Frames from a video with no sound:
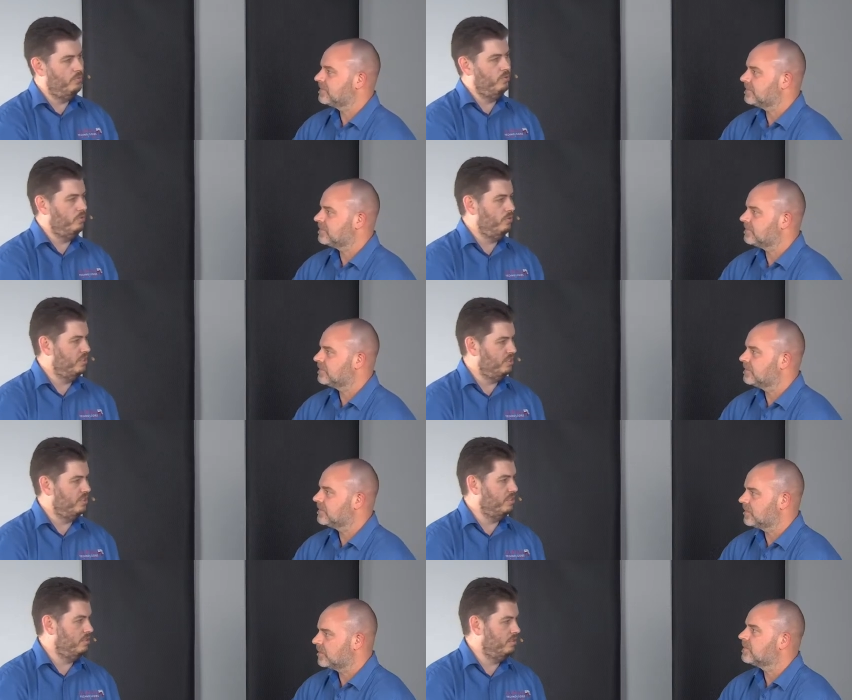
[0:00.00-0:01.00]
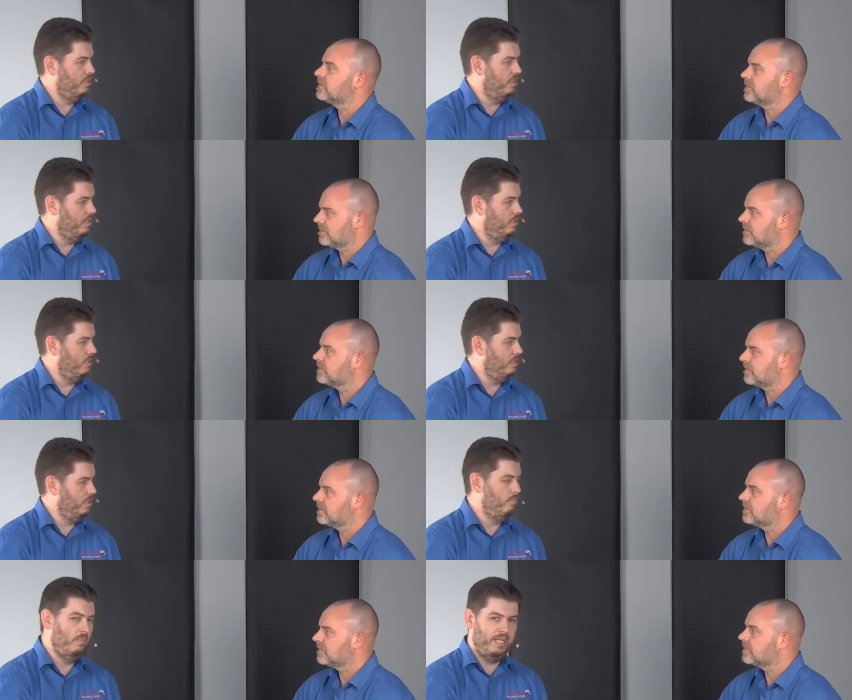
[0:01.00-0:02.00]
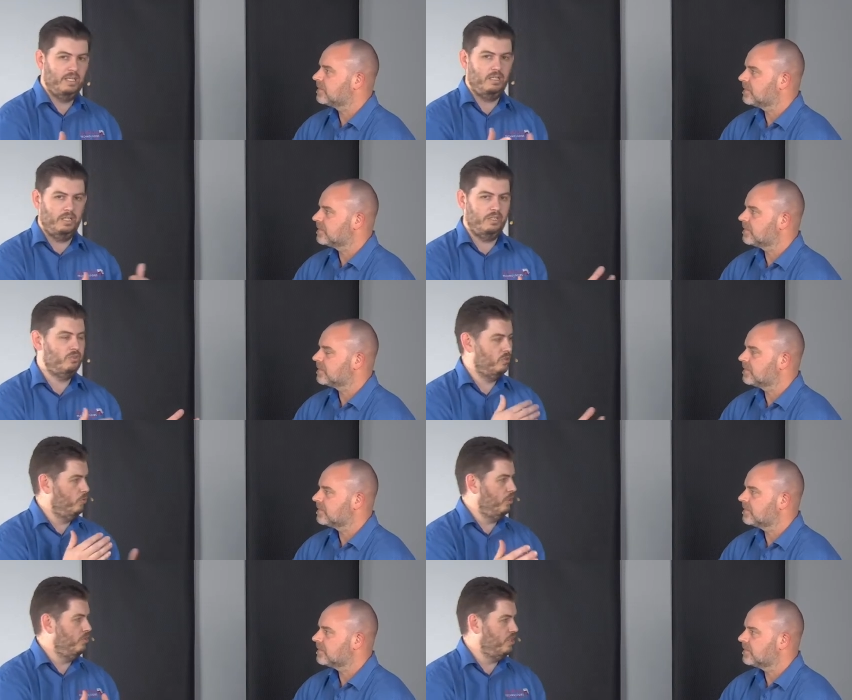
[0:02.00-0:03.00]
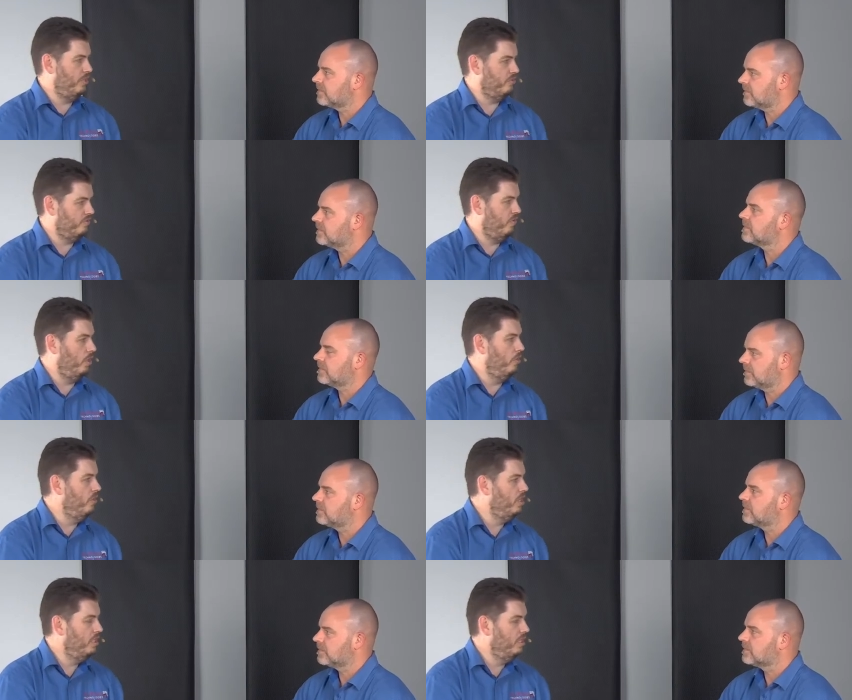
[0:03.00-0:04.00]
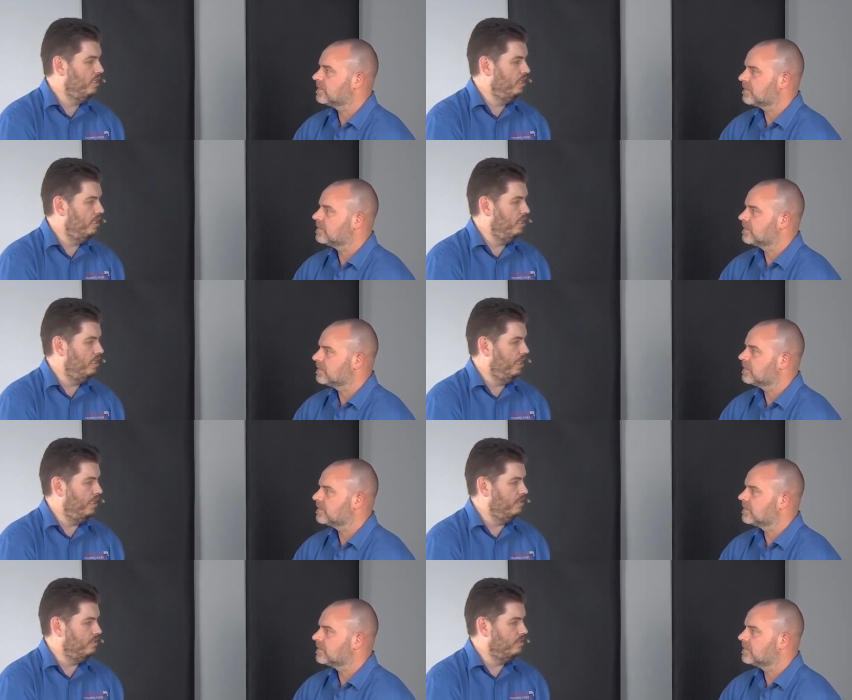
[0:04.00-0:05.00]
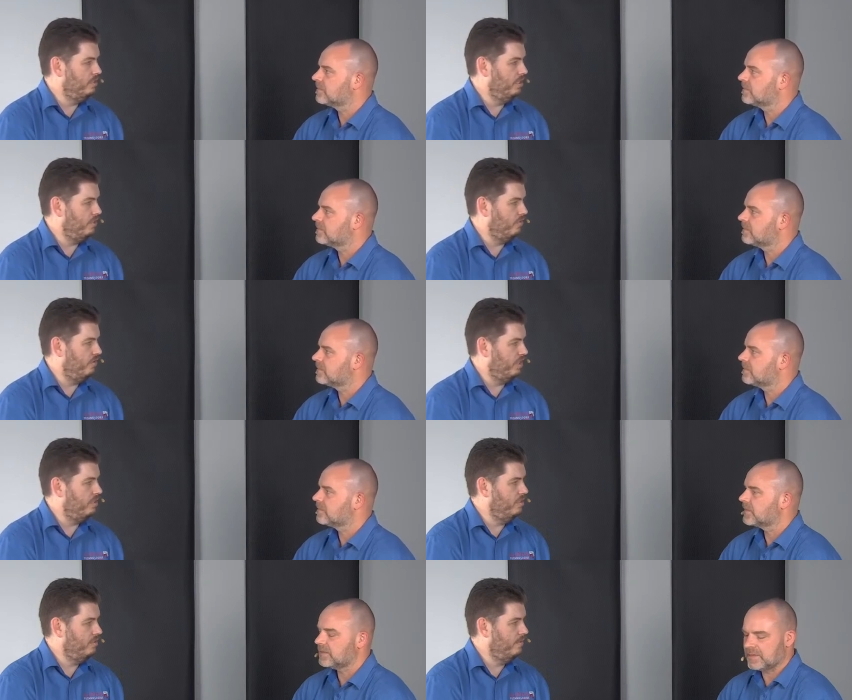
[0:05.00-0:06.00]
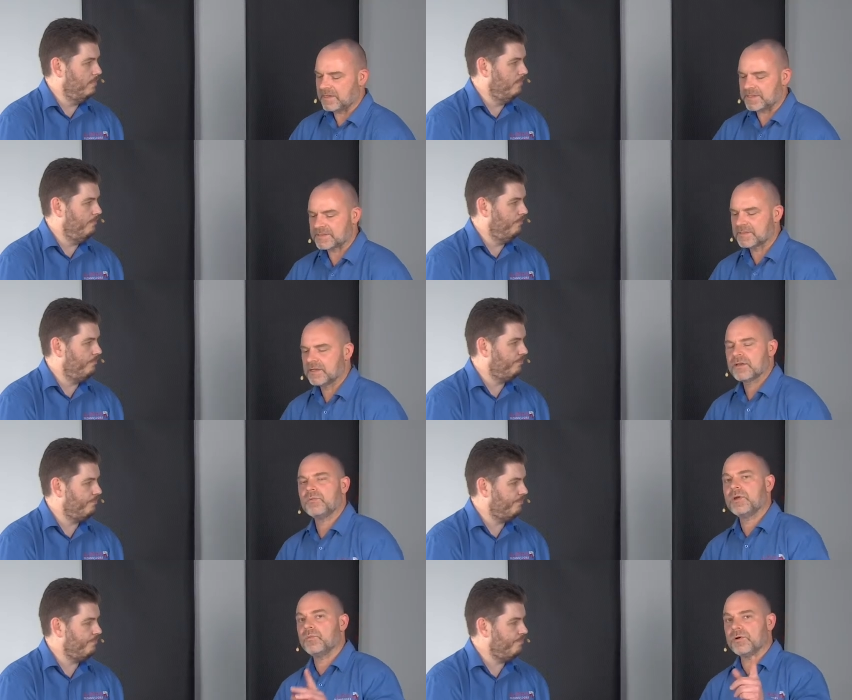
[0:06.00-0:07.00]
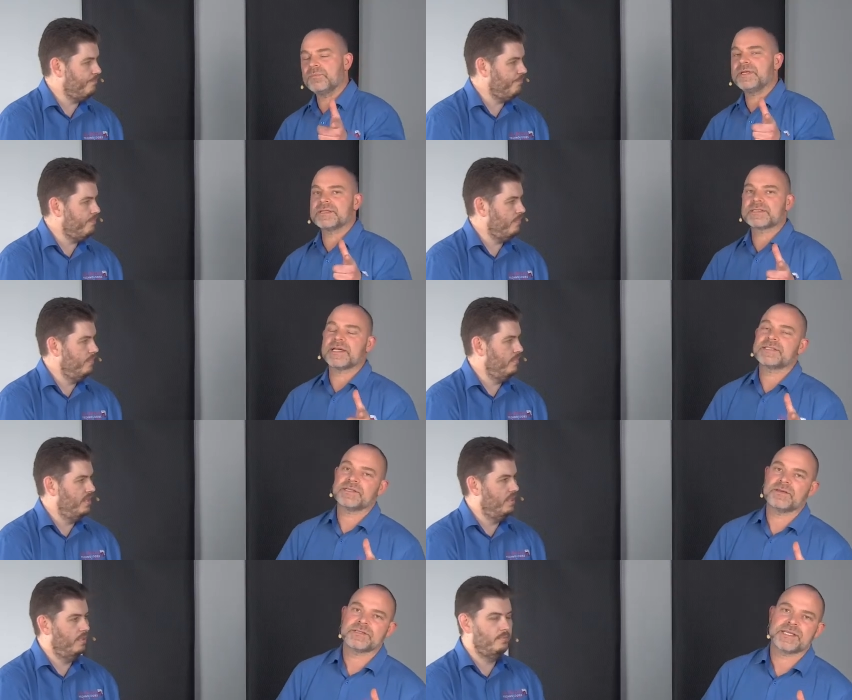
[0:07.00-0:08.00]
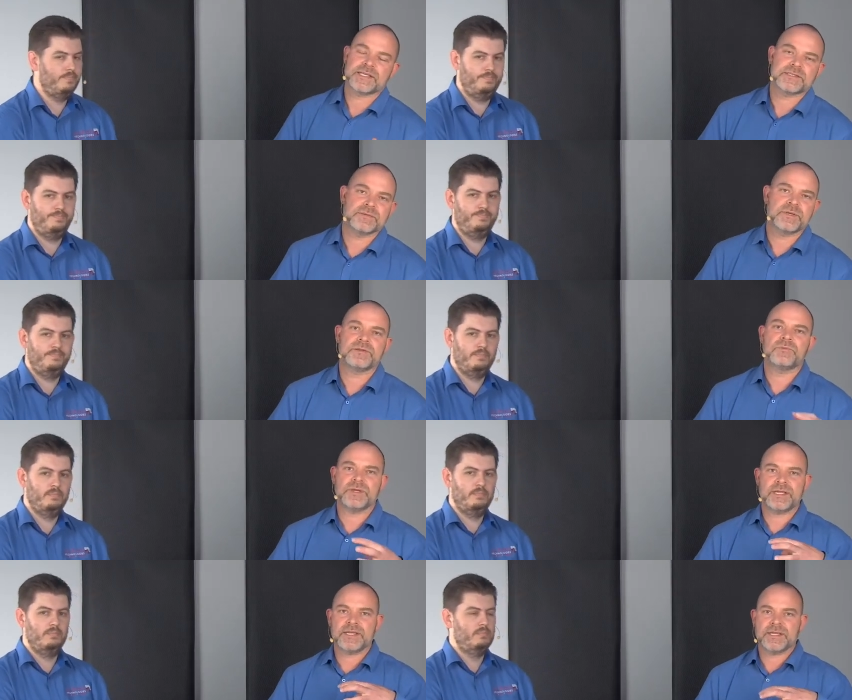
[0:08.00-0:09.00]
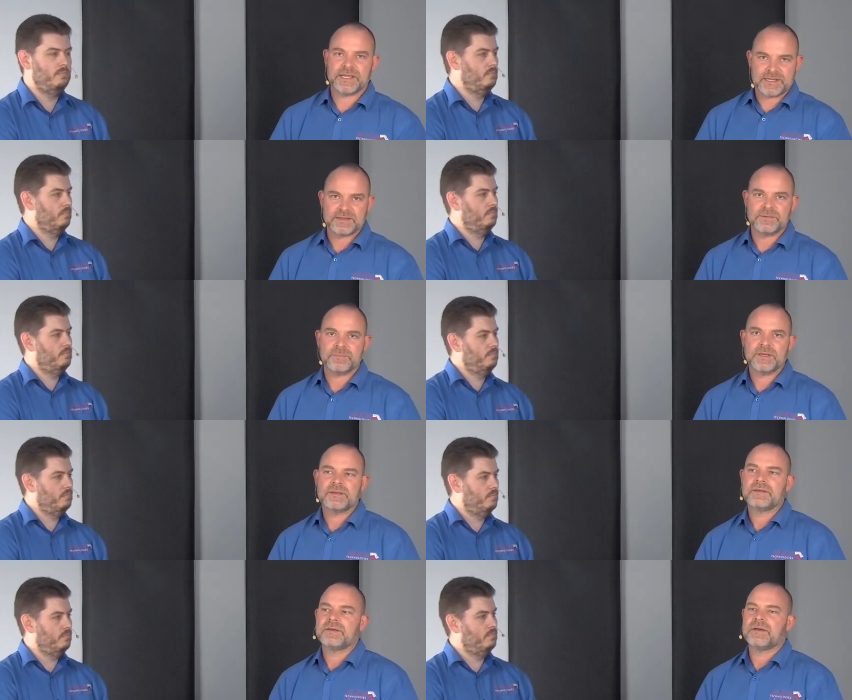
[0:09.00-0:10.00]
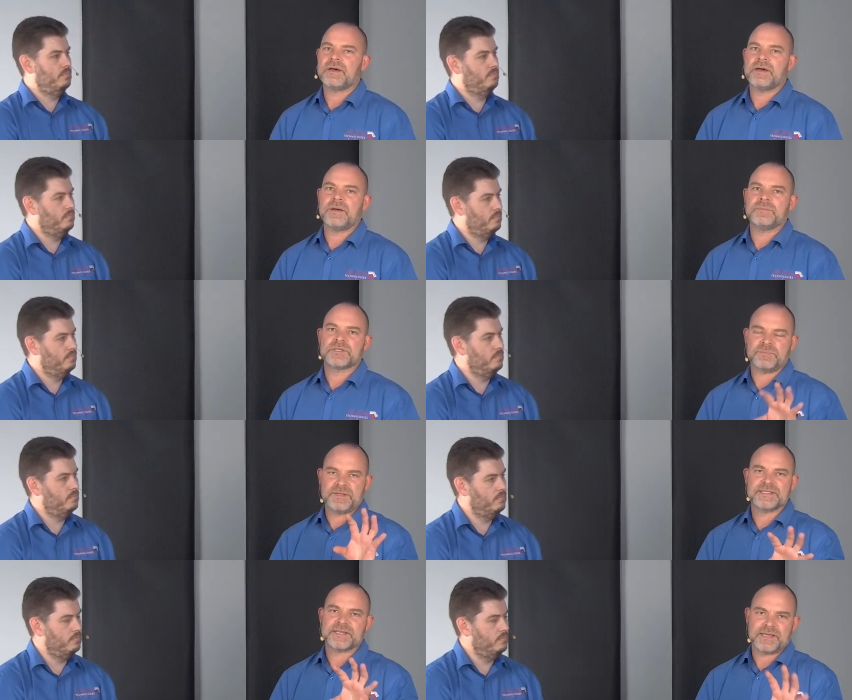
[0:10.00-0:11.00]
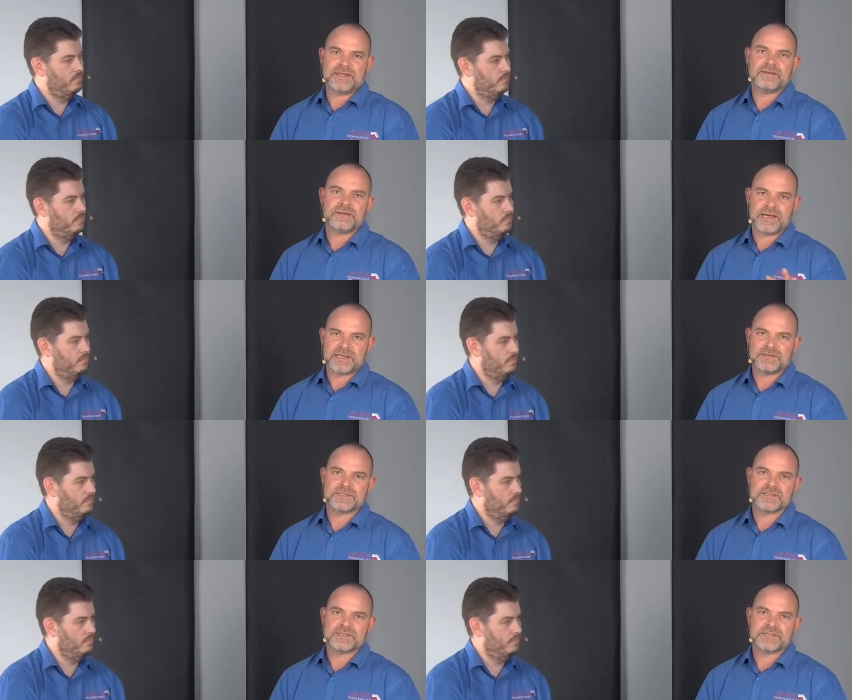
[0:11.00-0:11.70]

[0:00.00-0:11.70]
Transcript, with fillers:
Speaker 1: to assist in in making those audio channels flow uh, and and configured.
Speaker 2: Nice. We will be discussing those kits the minute we get them. Um, so please again like and